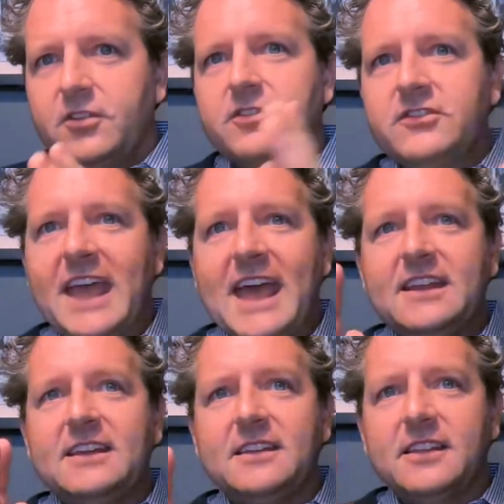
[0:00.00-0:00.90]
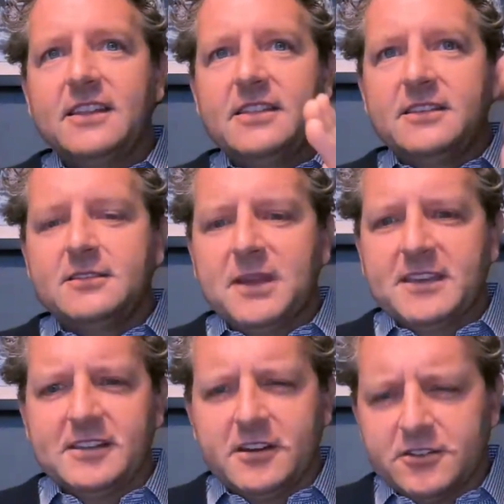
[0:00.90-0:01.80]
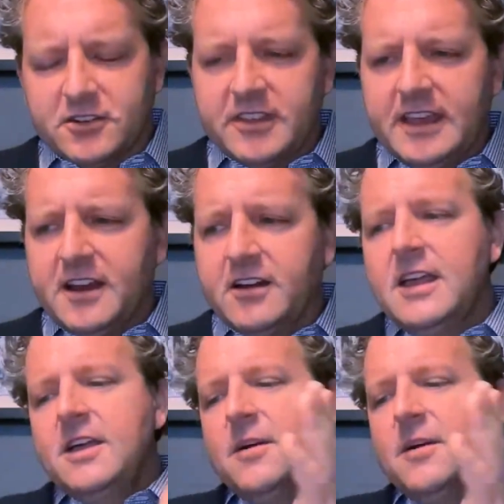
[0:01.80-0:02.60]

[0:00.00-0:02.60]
understanding that the speculators are there,